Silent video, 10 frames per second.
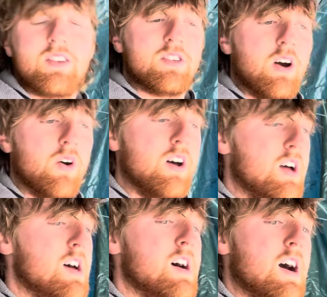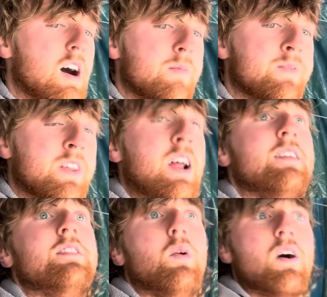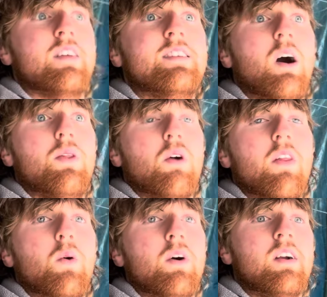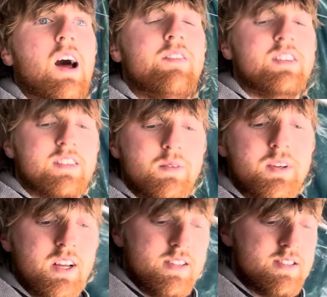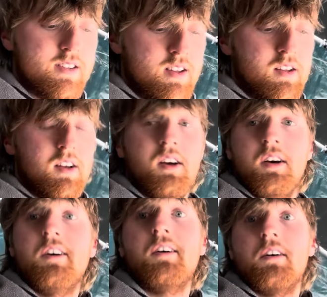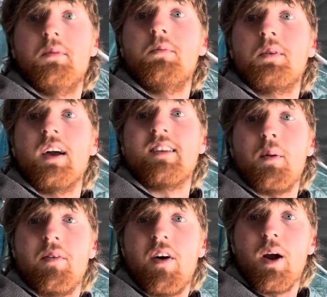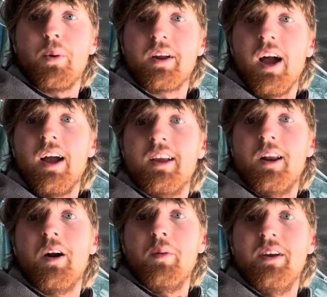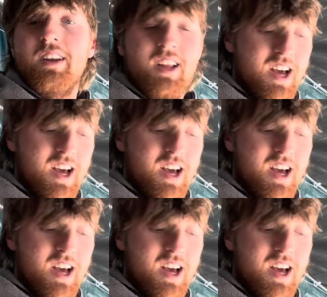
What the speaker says: So and I still want to sell throughout the winter, obviously, because I'm a firewood guy, you know what I mean?